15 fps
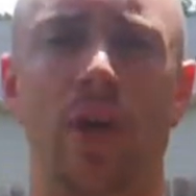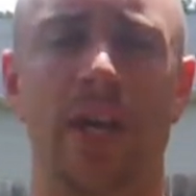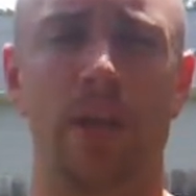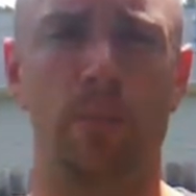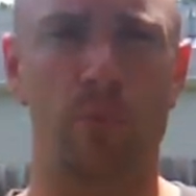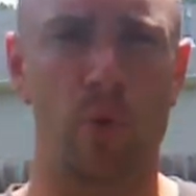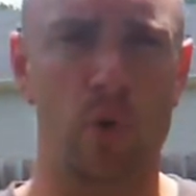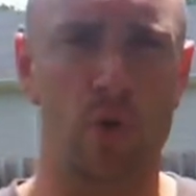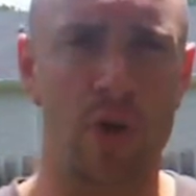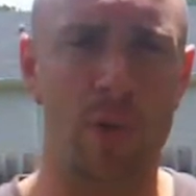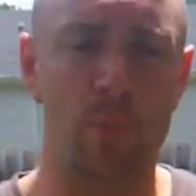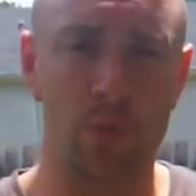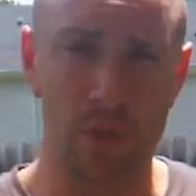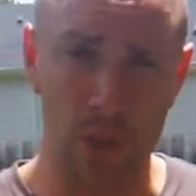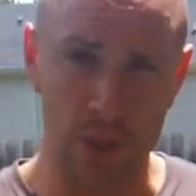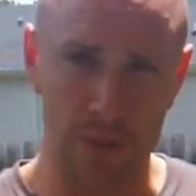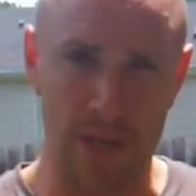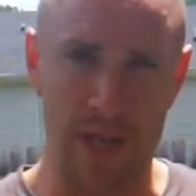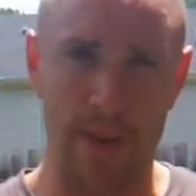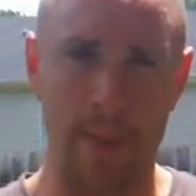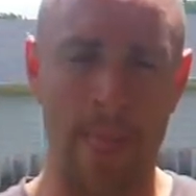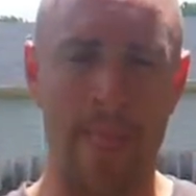training program would look
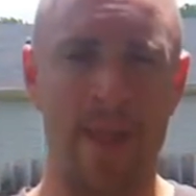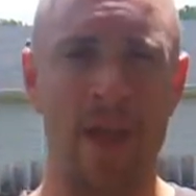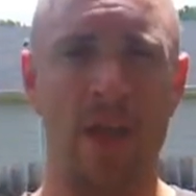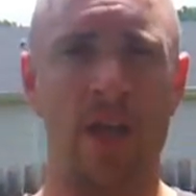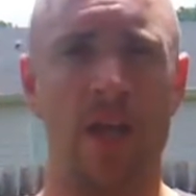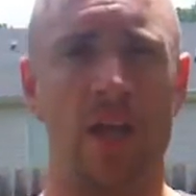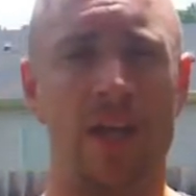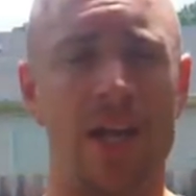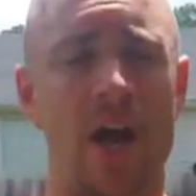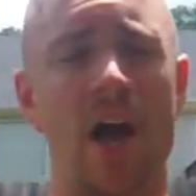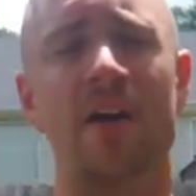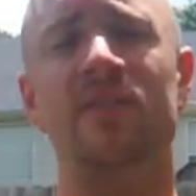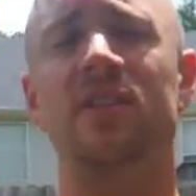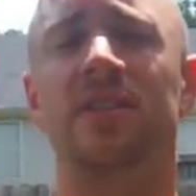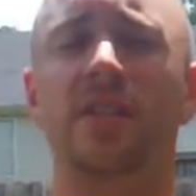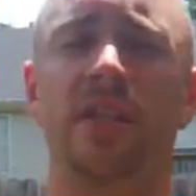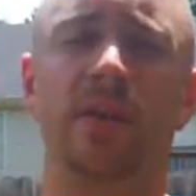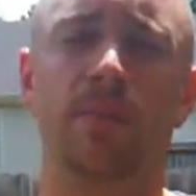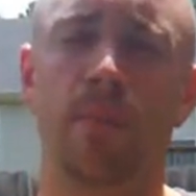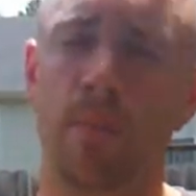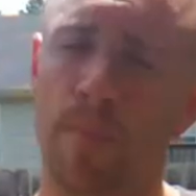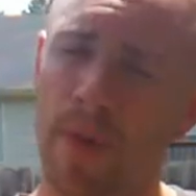like. Now, obviously,
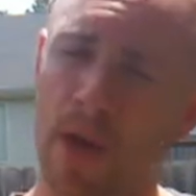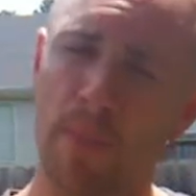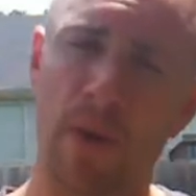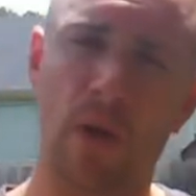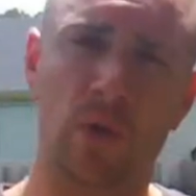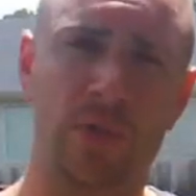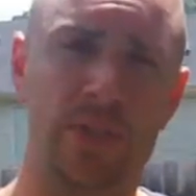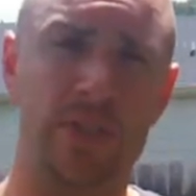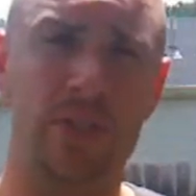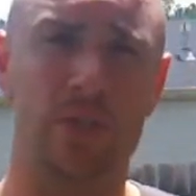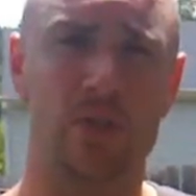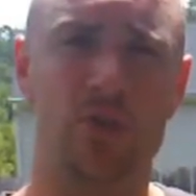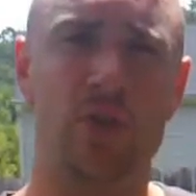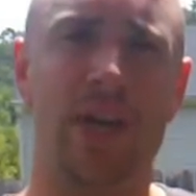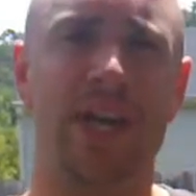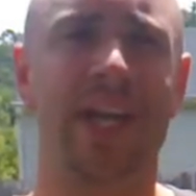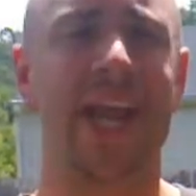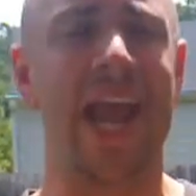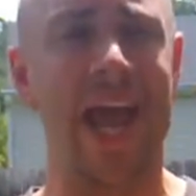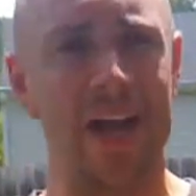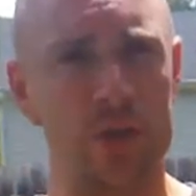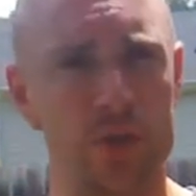metabolic resistance training,
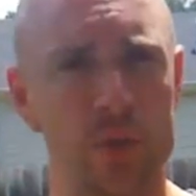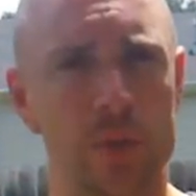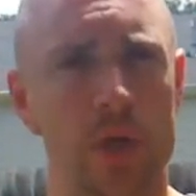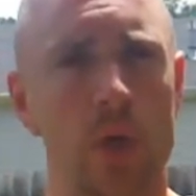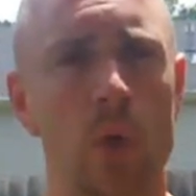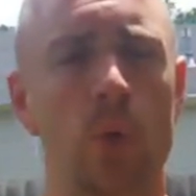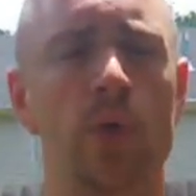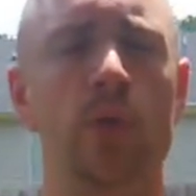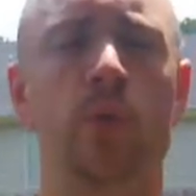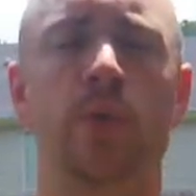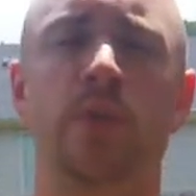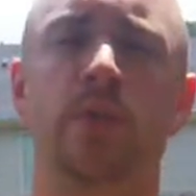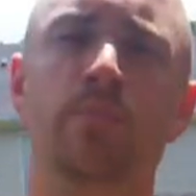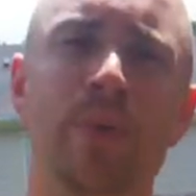as you know, uses